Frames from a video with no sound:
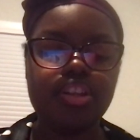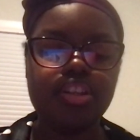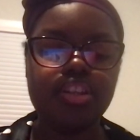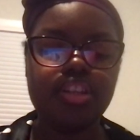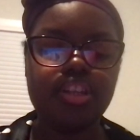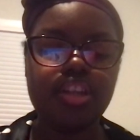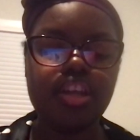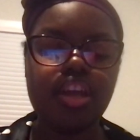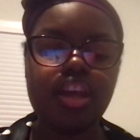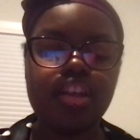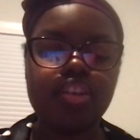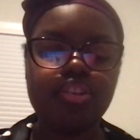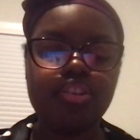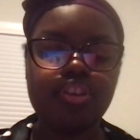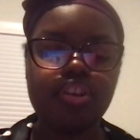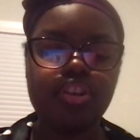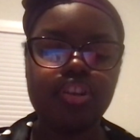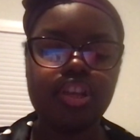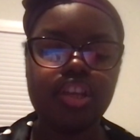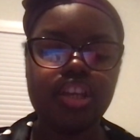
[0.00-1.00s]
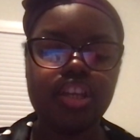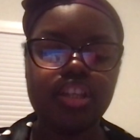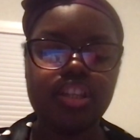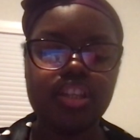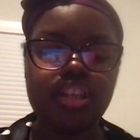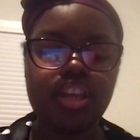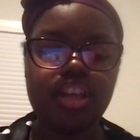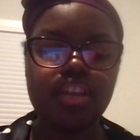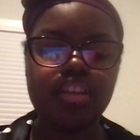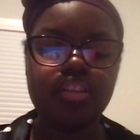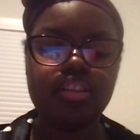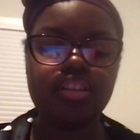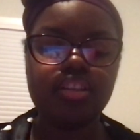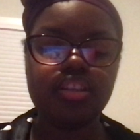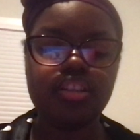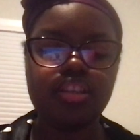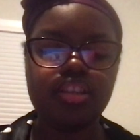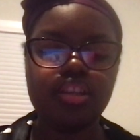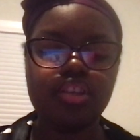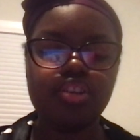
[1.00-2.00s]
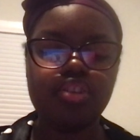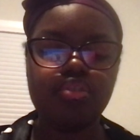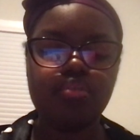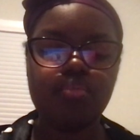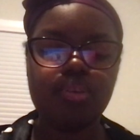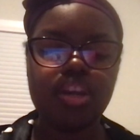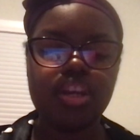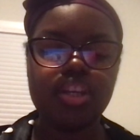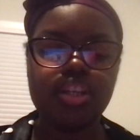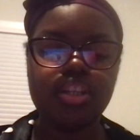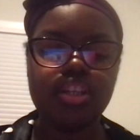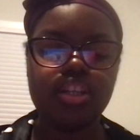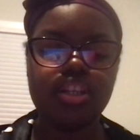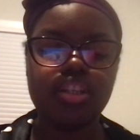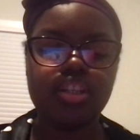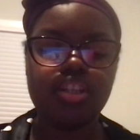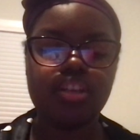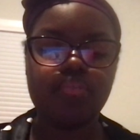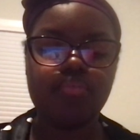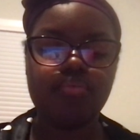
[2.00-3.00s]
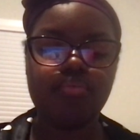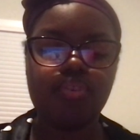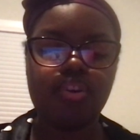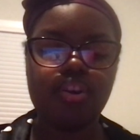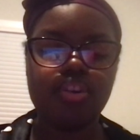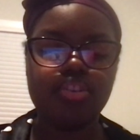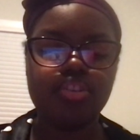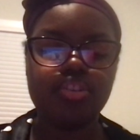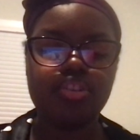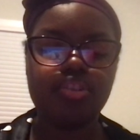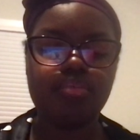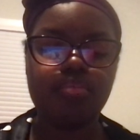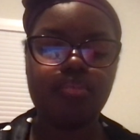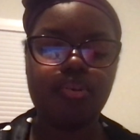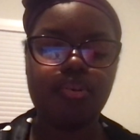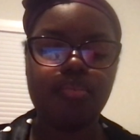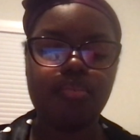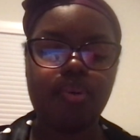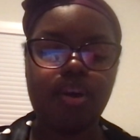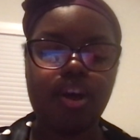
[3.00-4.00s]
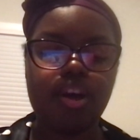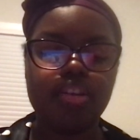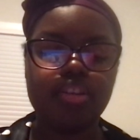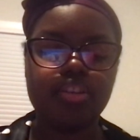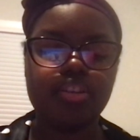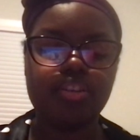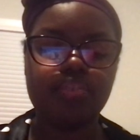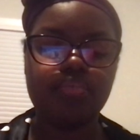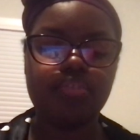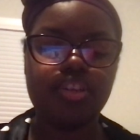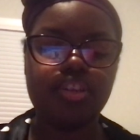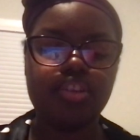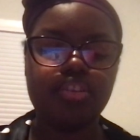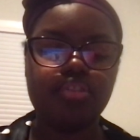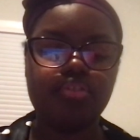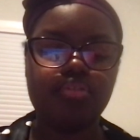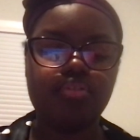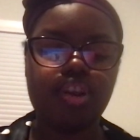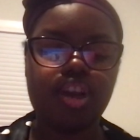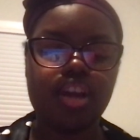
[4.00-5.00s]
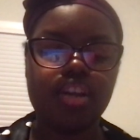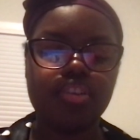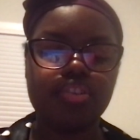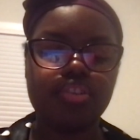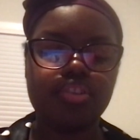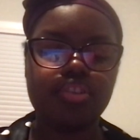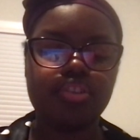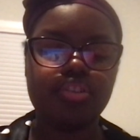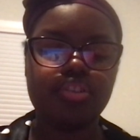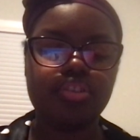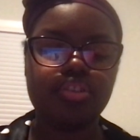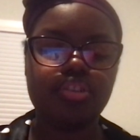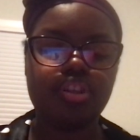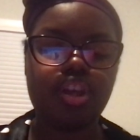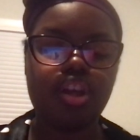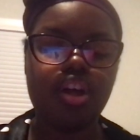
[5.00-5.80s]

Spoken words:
de-escalate tense situations and foster more positive interactions.